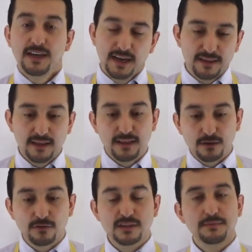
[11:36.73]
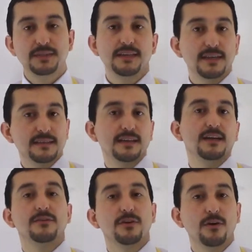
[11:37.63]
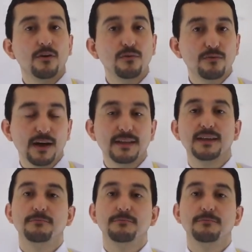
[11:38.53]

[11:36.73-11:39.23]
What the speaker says: and then of course imitate that style in their own writing.